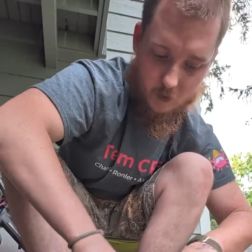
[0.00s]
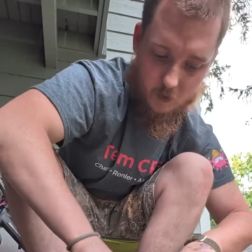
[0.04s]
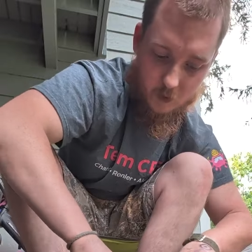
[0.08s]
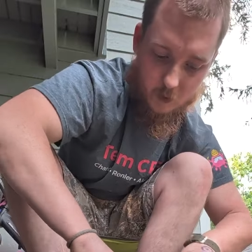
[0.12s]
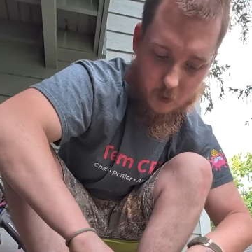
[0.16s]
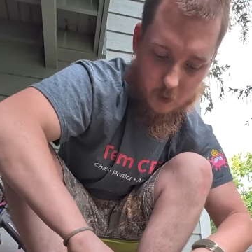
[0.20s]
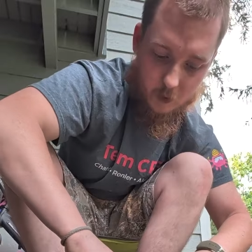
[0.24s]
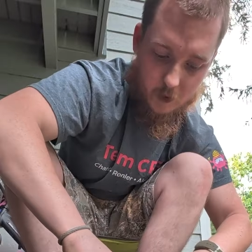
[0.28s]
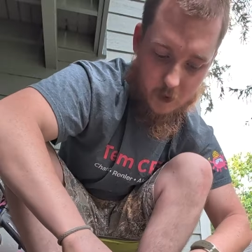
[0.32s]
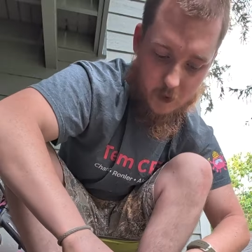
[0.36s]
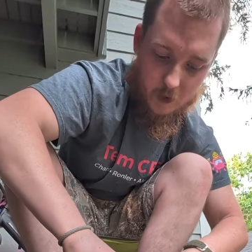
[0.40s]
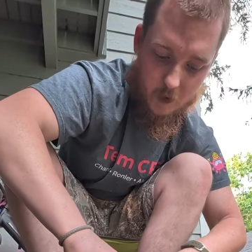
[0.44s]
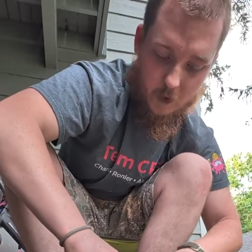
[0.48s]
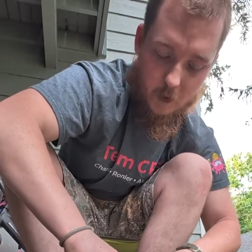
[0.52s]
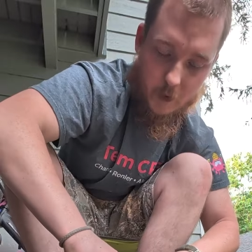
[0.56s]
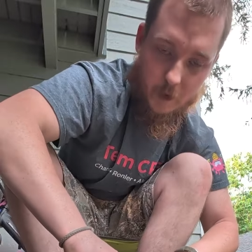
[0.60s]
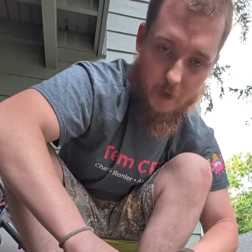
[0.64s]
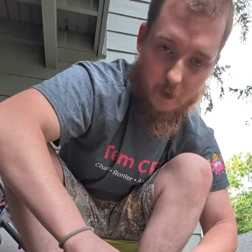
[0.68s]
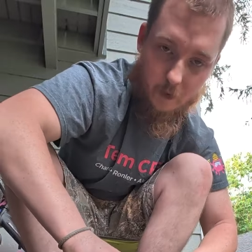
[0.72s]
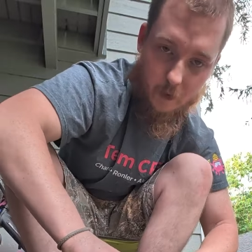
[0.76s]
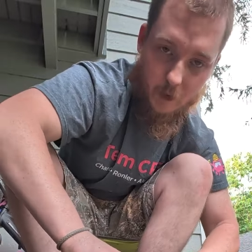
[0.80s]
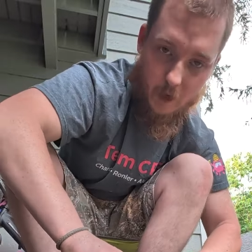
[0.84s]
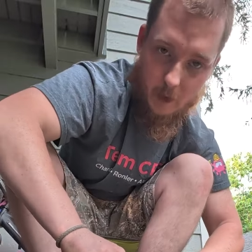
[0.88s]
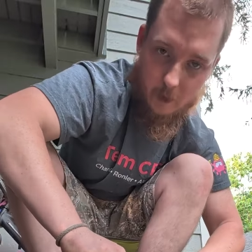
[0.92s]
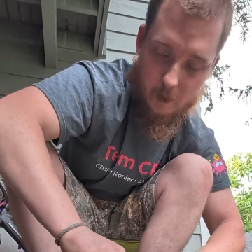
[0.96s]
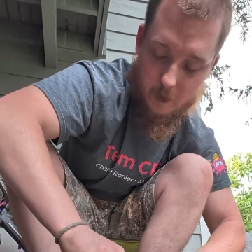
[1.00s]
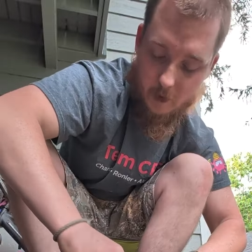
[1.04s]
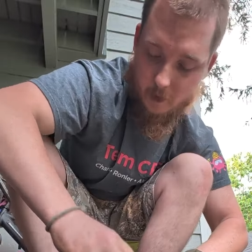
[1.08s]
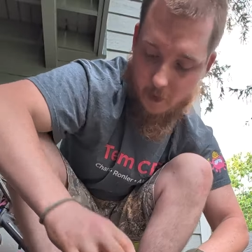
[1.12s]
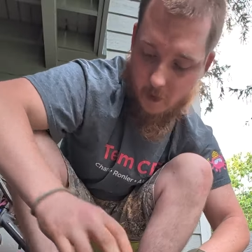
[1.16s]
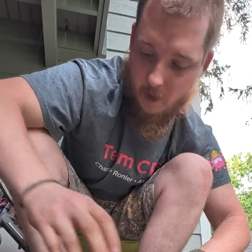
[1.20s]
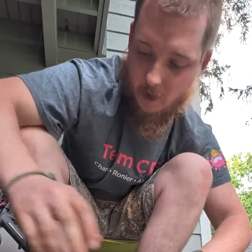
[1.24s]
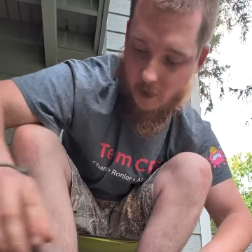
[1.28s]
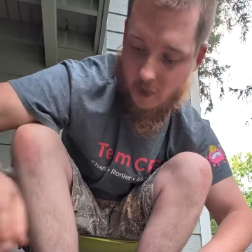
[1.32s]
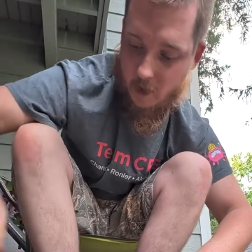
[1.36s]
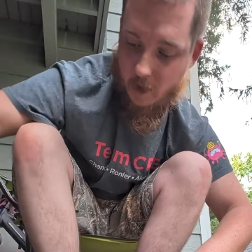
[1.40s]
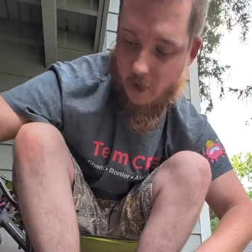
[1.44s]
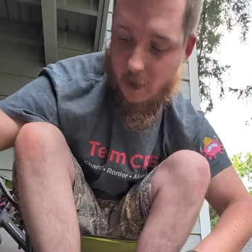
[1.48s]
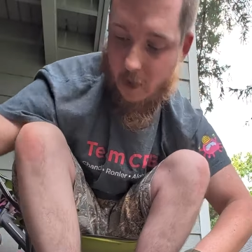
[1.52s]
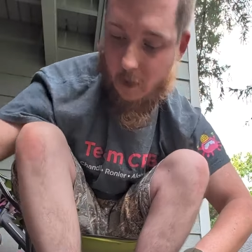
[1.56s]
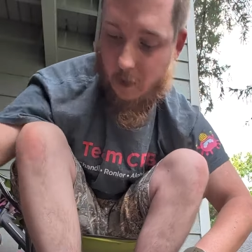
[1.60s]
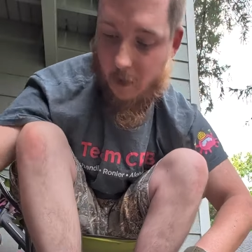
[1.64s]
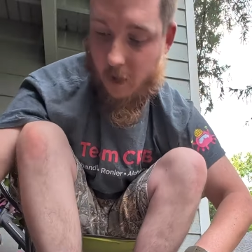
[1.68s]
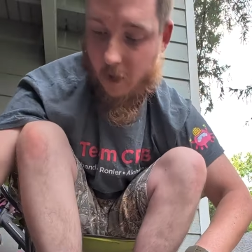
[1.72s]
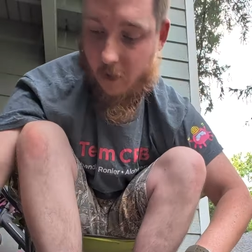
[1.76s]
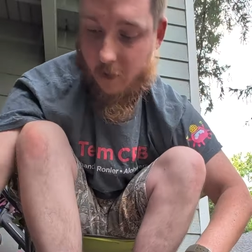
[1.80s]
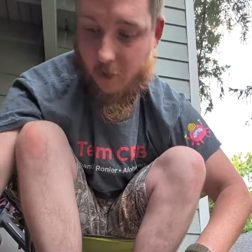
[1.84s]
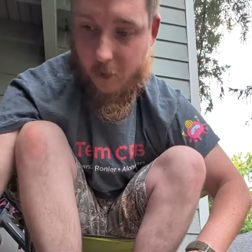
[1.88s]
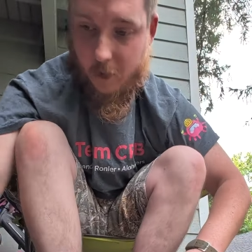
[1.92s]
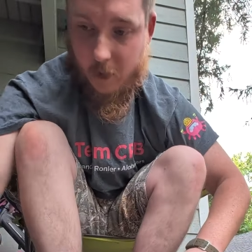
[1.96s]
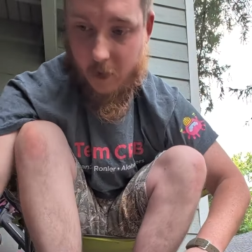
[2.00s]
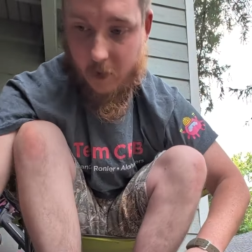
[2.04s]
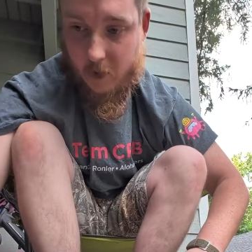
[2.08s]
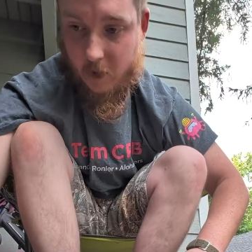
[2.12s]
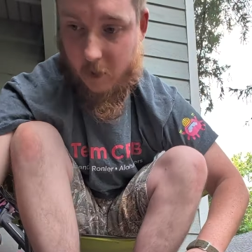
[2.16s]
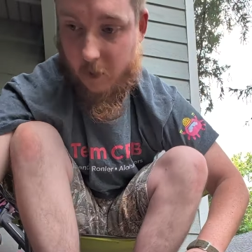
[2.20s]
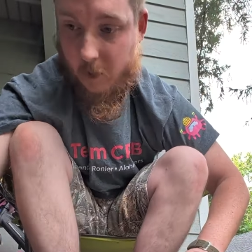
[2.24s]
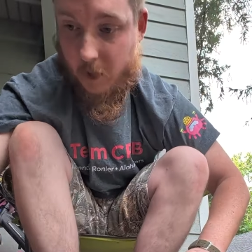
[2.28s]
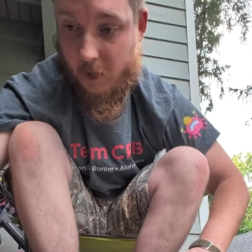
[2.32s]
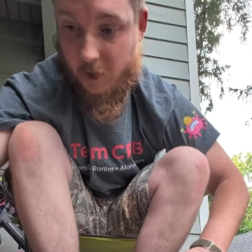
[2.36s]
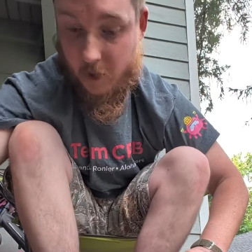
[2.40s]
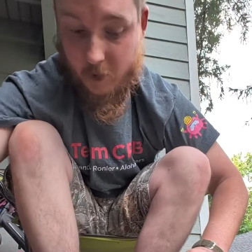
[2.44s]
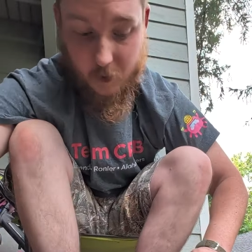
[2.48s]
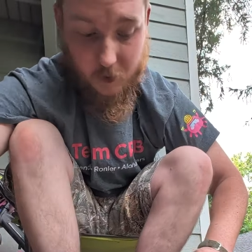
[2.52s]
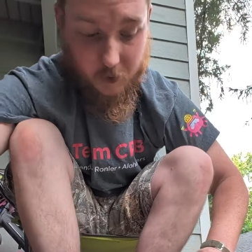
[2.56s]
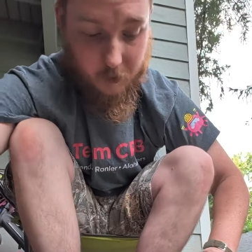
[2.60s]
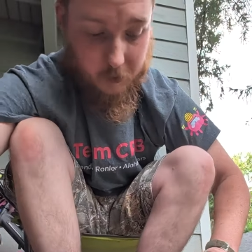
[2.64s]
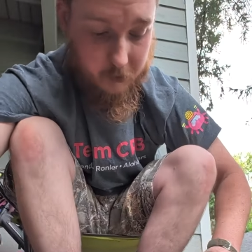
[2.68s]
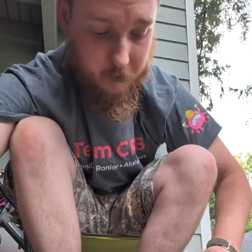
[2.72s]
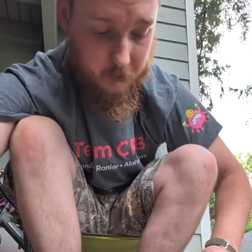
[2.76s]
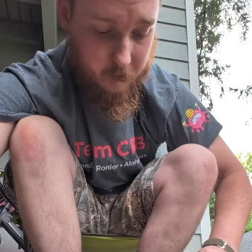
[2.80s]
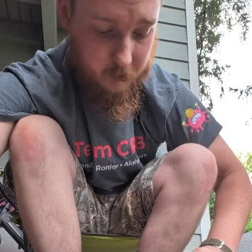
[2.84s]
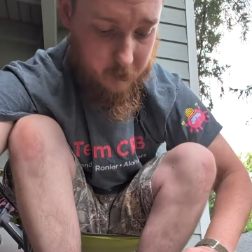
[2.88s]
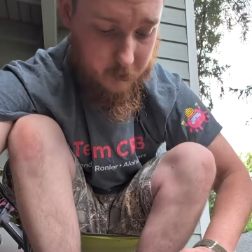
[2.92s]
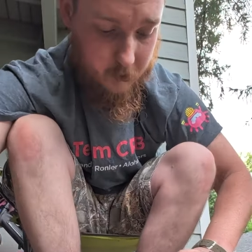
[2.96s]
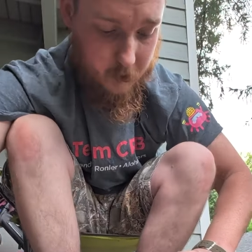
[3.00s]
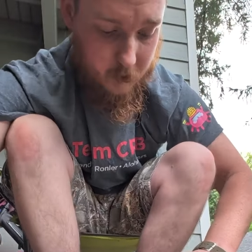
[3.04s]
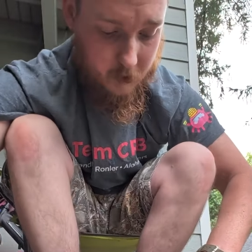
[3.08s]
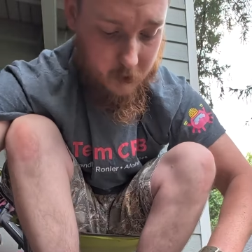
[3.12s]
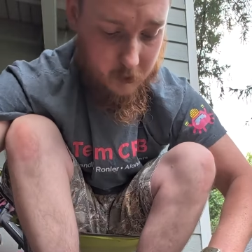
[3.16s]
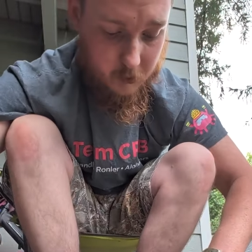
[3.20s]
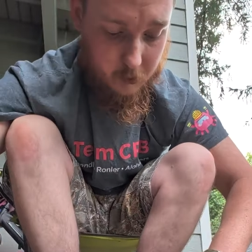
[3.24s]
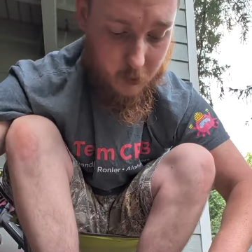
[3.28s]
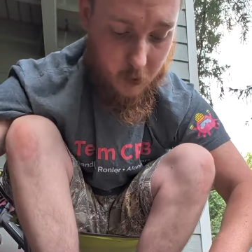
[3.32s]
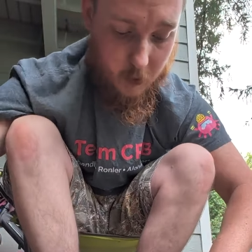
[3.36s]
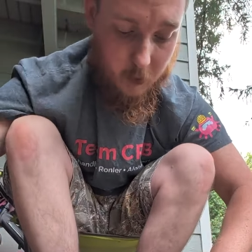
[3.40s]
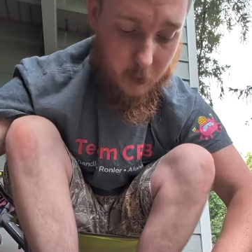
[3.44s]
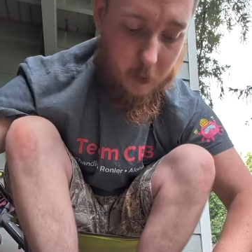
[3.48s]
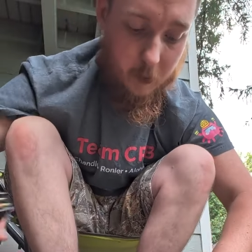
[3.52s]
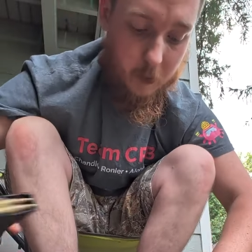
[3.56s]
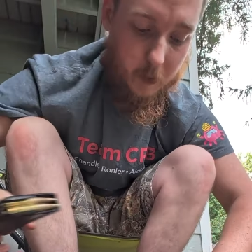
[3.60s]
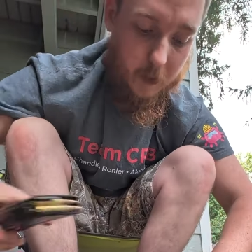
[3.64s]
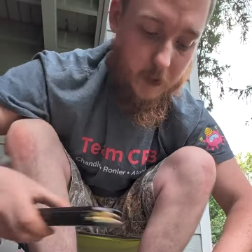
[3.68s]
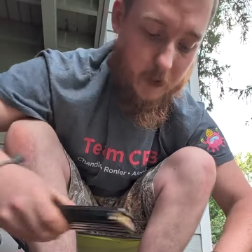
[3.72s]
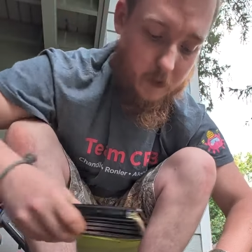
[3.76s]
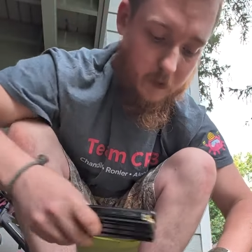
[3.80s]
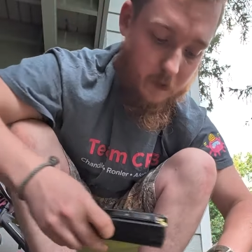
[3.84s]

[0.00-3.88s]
We're stowing flaps. I'm not cutting them off because I'm going to use them probably